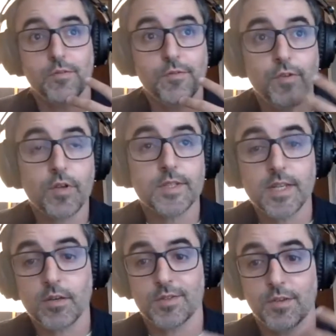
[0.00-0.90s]

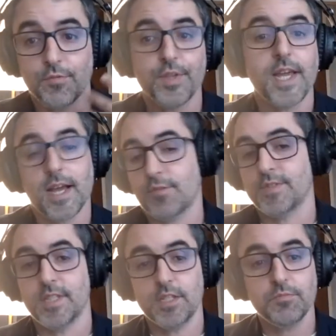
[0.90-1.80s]
focusing on the
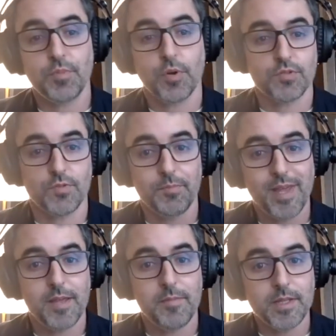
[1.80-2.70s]
reacquisition
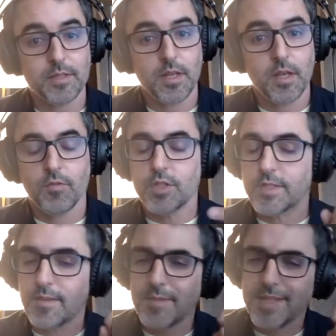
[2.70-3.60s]
post-repayment, which is
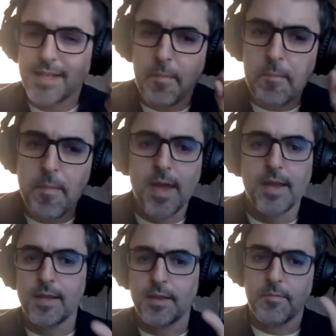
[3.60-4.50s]
something that
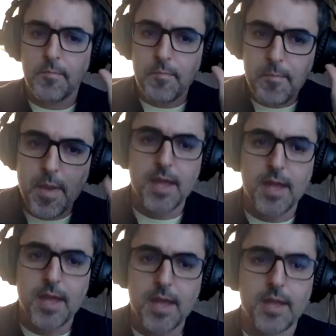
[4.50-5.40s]

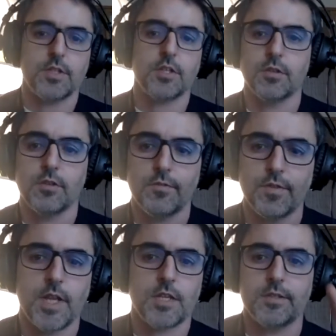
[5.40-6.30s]
many
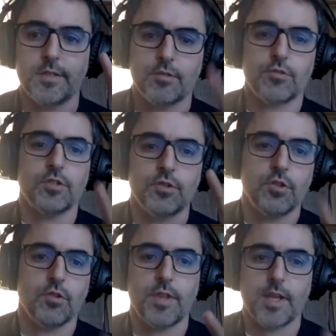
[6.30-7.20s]
traditional financial
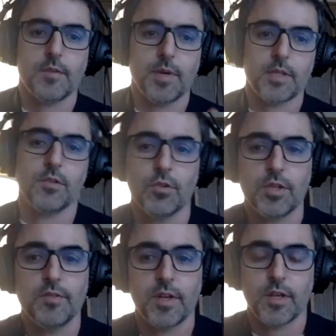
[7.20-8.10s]
institutions don't think about and
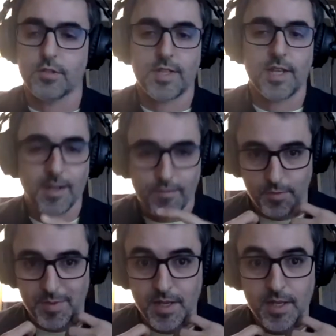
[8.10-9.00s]
don't even understand, like
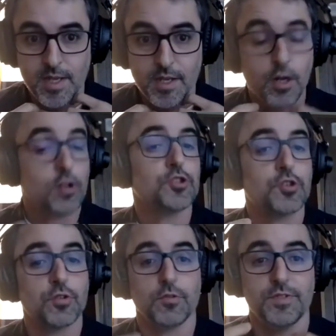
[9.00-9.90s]
from a
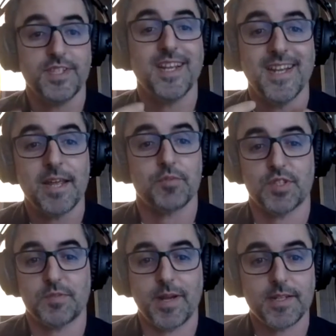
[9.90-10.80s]
cultural DNA
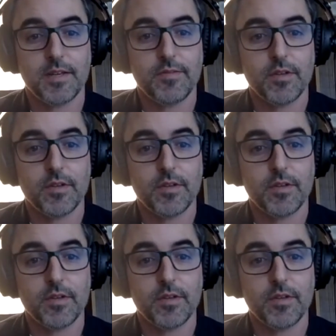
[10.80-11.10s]
perspective,